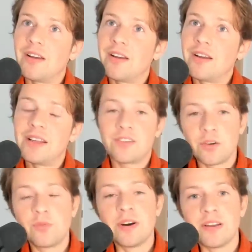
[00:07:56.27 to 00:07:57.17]
it's
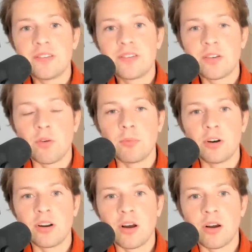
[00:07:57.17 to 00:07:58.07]
good riddance to
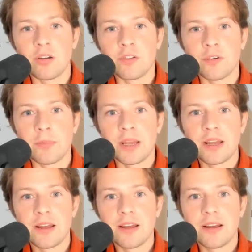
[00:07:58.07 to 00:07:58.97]
Romelu Lukaku from me.
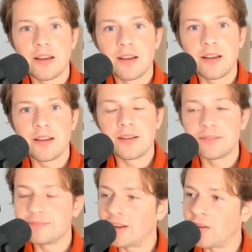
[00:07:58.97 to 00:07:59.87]

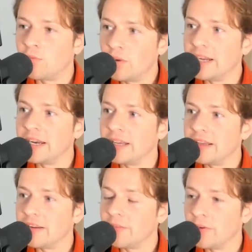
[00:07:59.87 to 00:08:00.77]
I
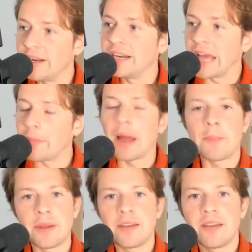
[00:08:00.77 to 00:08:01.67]
really, really am
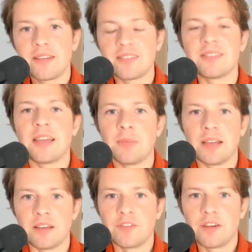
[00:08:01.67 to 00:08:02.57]
happy to see him
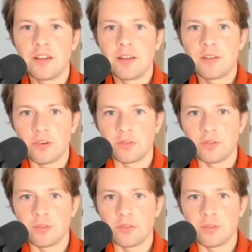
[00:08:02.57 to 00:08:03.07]
leave Chelsea